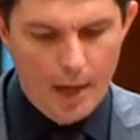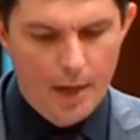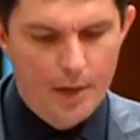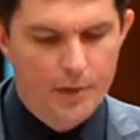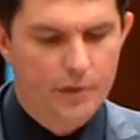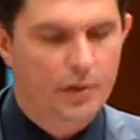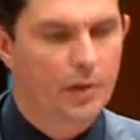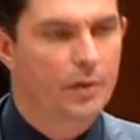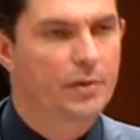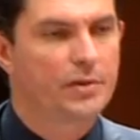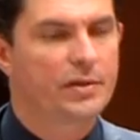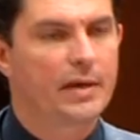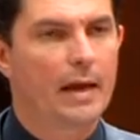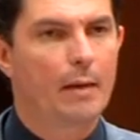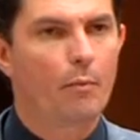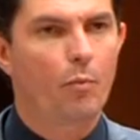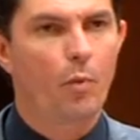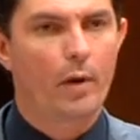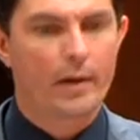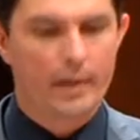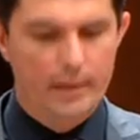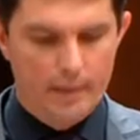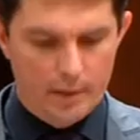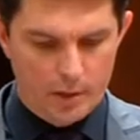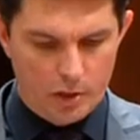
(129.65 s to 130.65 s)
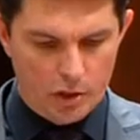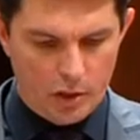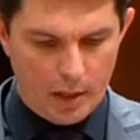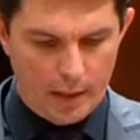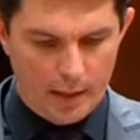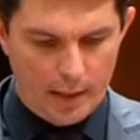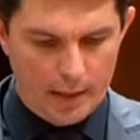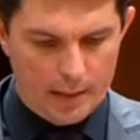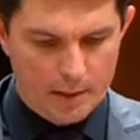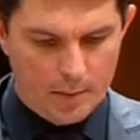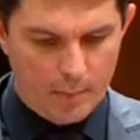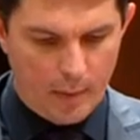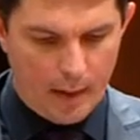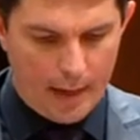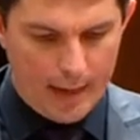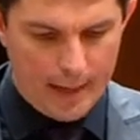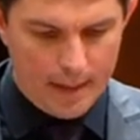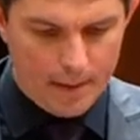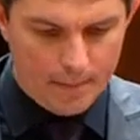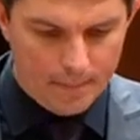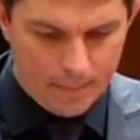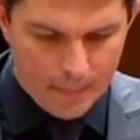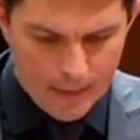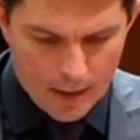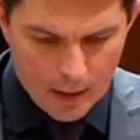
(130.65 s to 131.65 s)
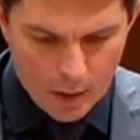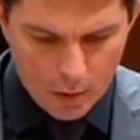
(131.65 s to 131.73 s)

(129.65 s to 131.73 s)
So step one in this genius plan